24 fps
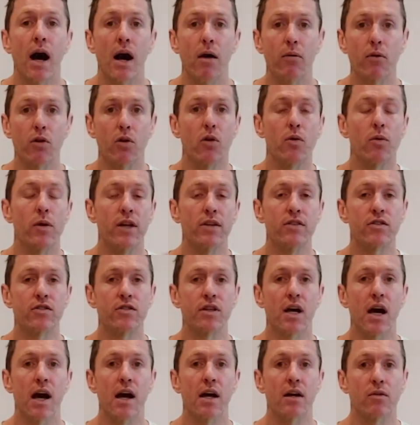I would always
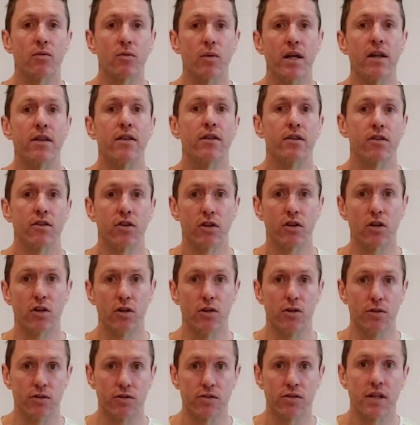start with your
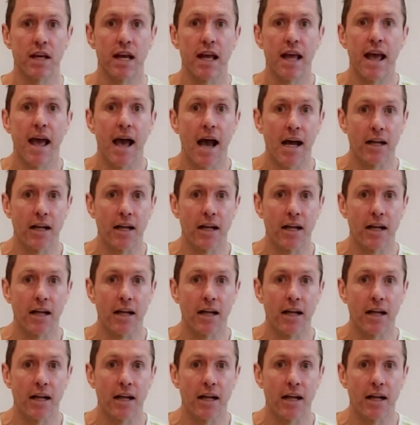glutes,